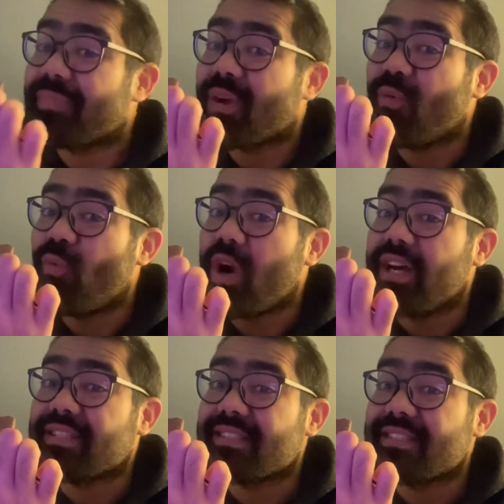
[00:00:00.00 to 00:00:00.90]

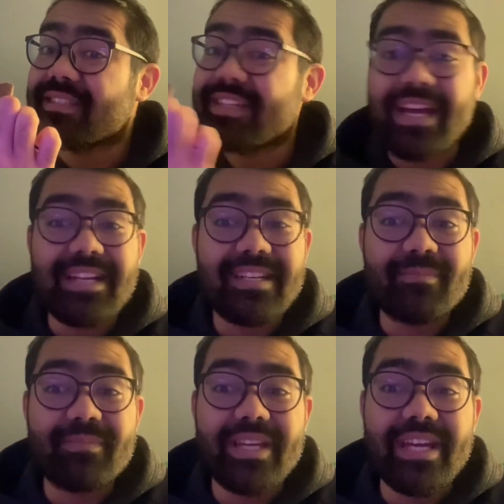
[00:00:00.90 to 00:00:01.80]
wants catnip
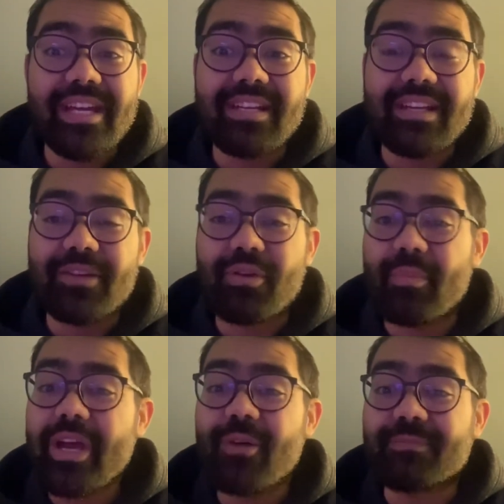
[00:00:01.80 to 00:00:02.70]
and I grow
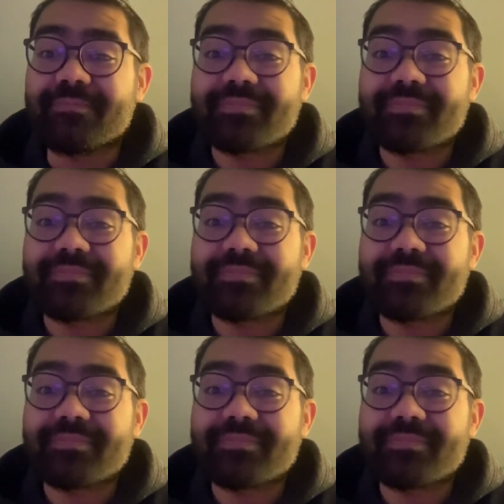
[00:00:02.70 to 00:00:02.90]
my own.